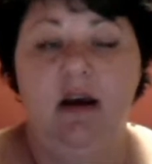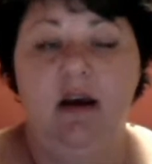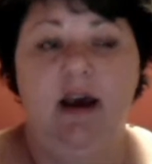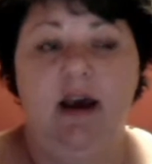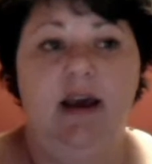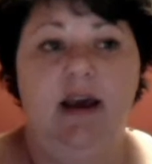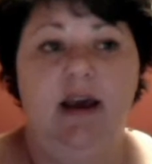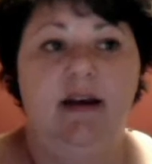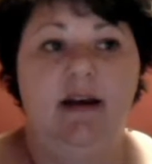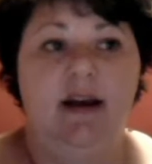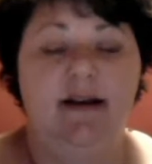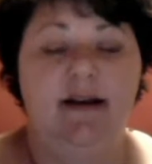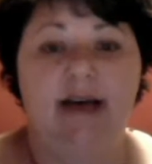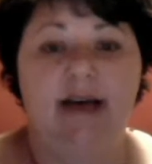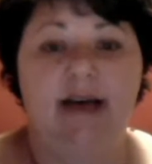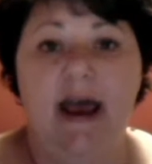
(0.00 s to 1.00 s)
and
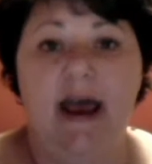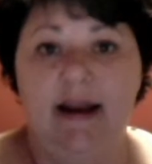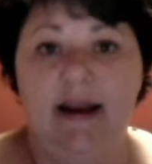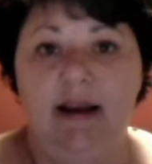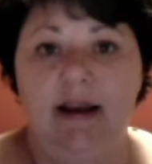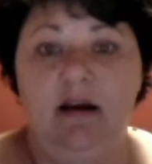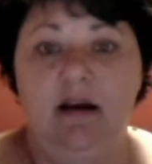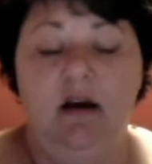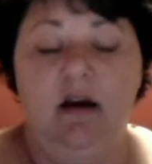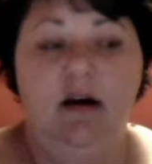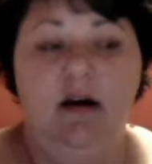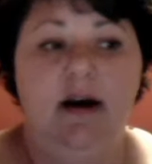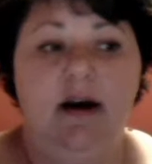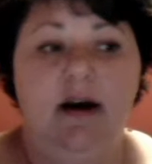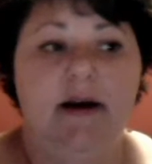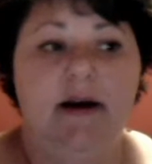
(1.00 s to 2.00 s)
anxiety
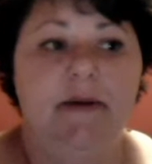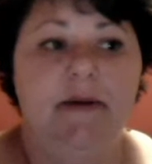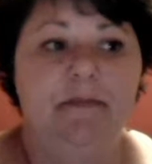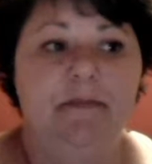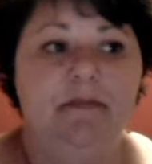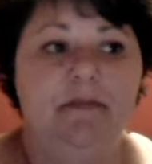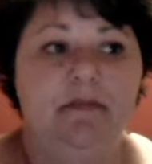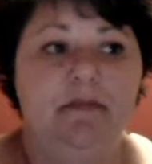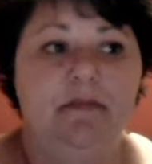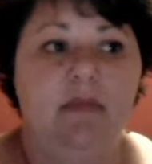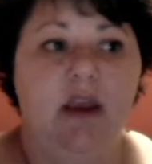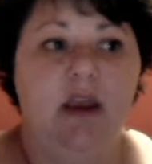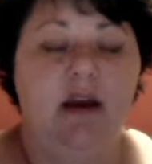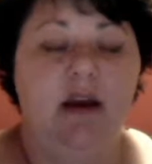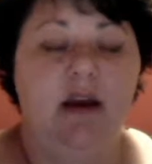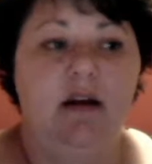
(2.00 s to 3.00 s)
um,
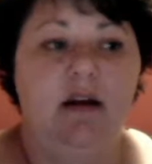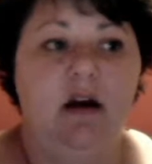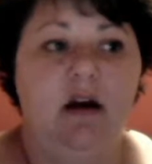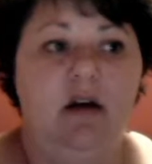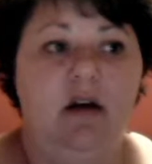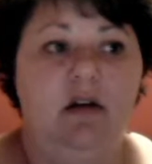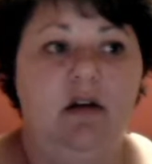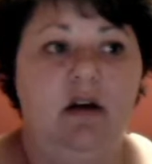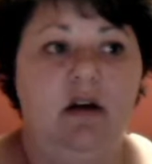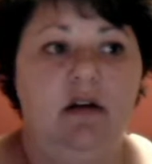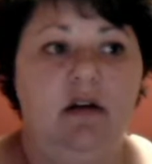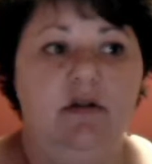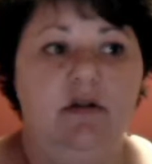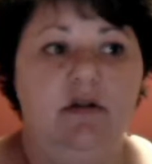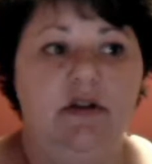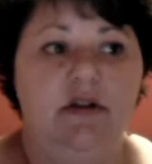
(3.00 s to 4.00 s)
and uh,
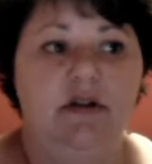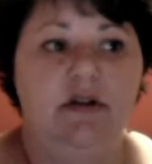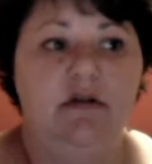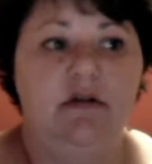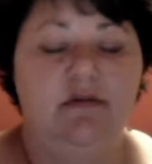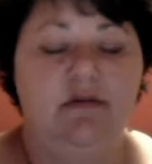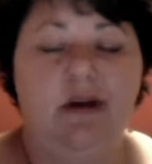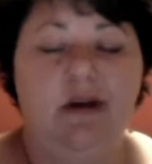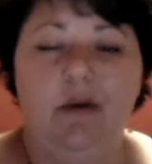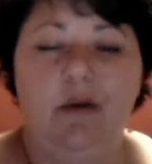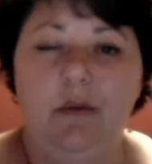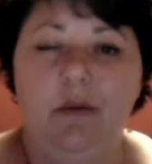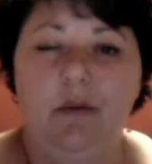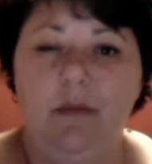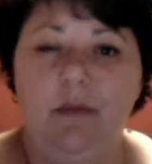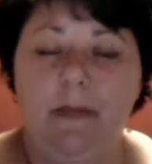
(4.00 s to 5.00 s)
just
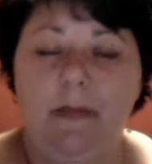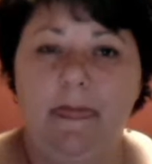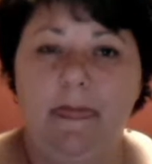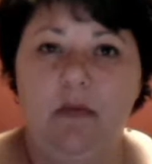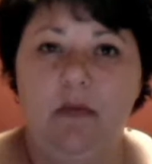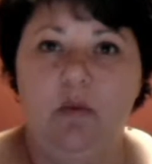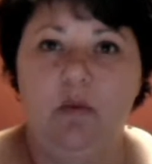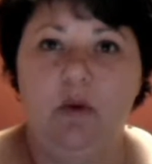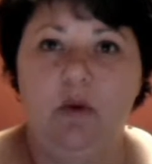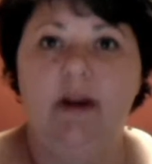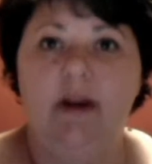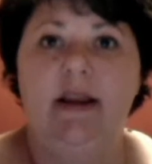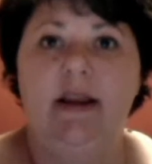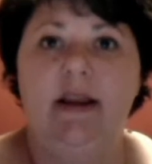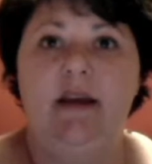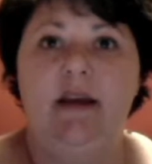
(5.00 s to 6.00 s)

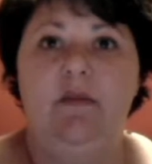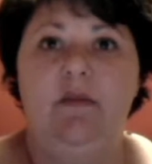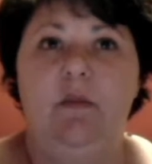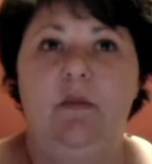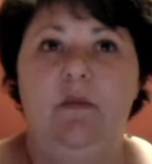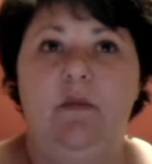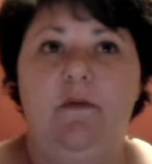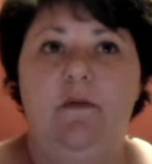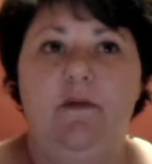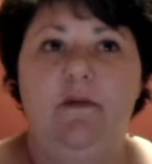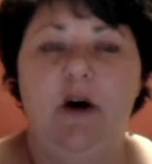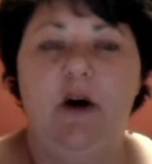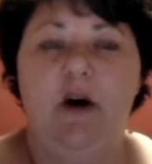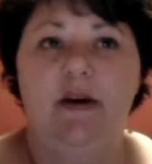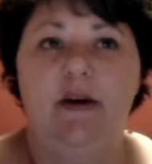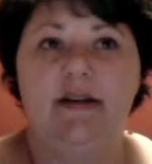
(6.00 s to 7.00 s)
really
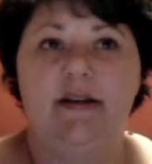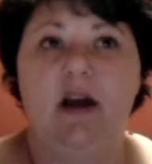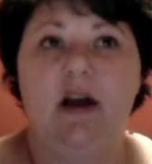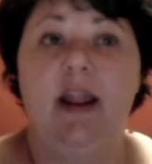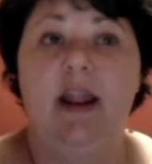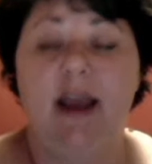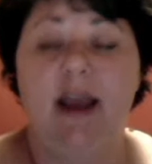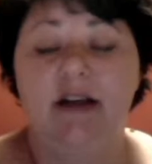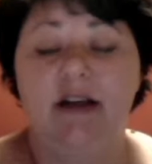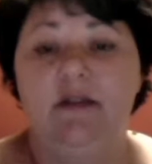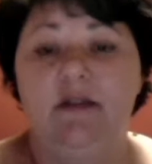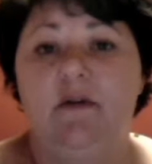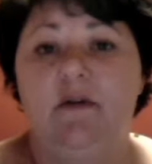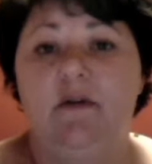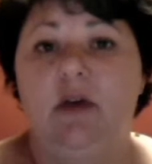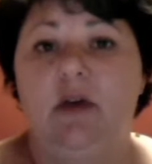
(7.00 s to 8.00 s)
focus on, and they
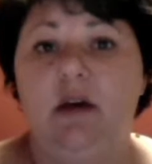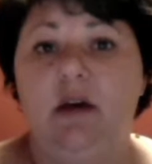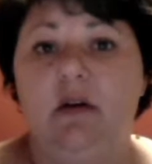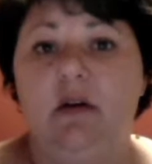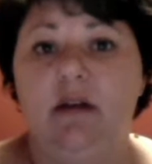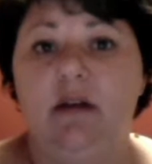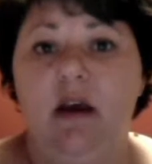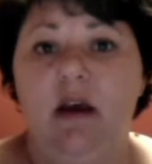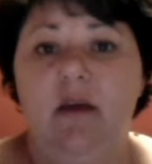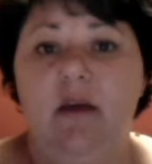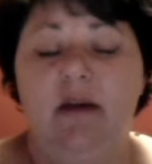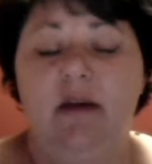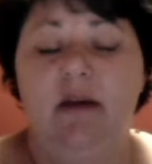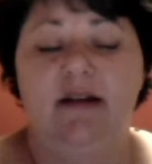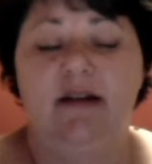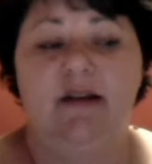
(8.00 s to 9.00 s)
actually feel guilt
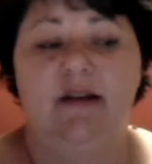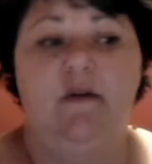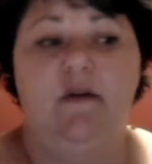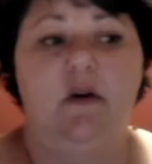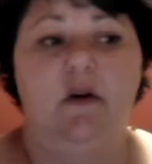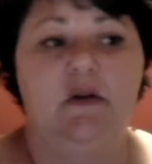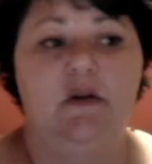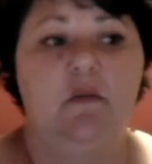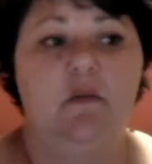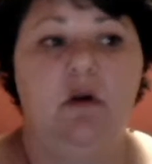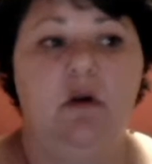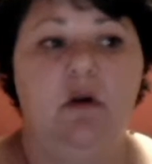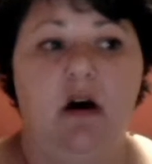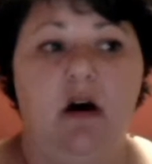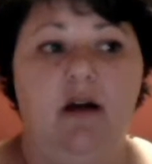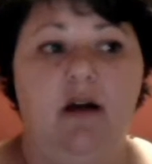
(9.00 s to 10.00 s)
because they focus
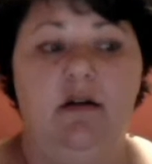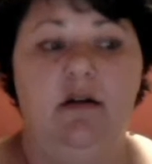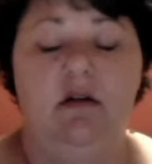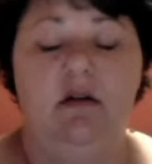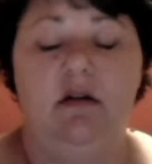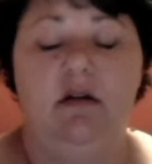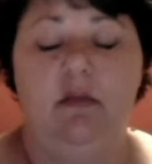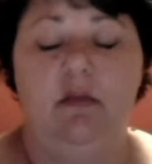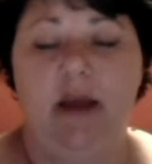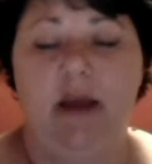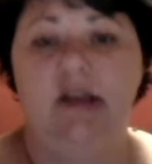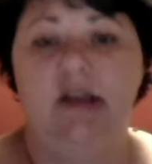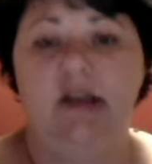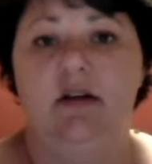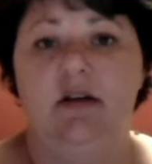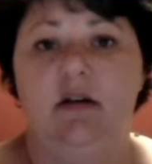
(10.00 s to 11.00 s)
more on the
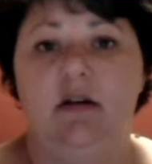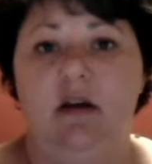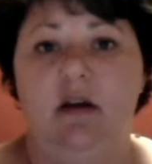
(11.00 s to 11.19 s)
patient